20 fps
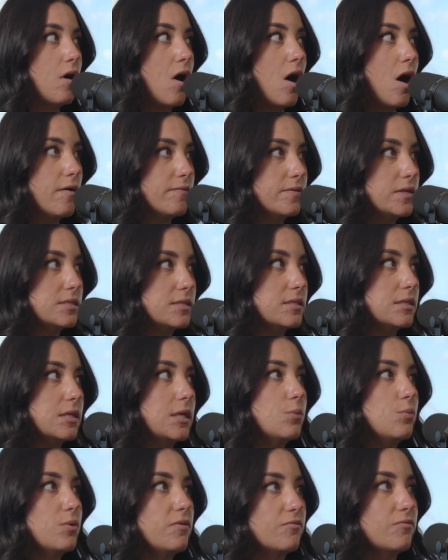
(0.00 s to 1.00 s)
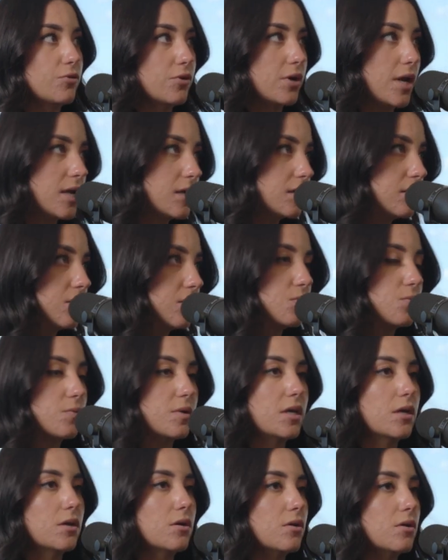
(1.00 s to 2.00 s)
obviously, we've created the
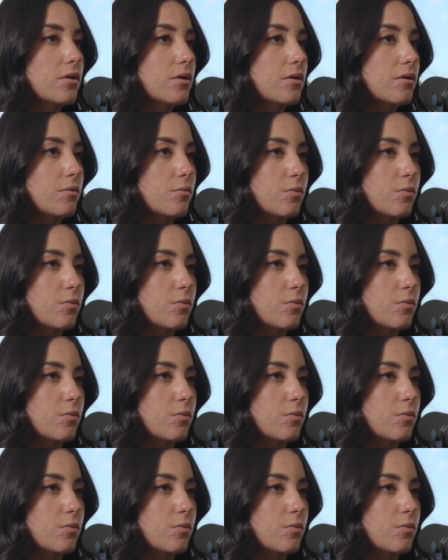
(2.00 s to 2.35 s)
wheel.